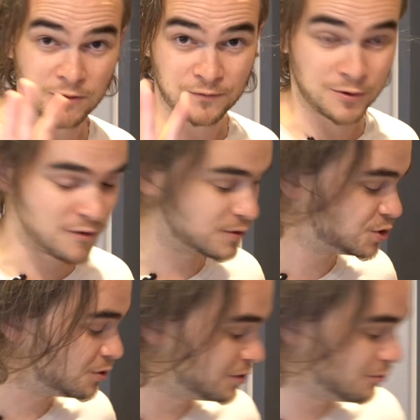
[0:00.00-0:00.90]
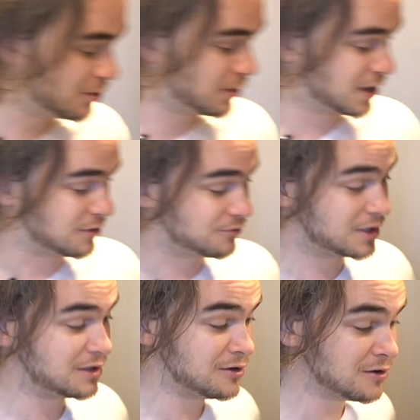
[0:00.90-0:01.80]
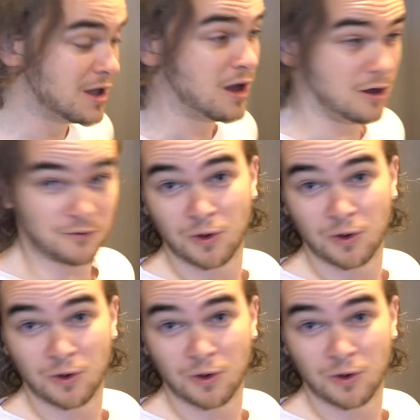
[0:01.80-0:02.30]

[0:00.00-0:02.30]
first show you what we have right here. Of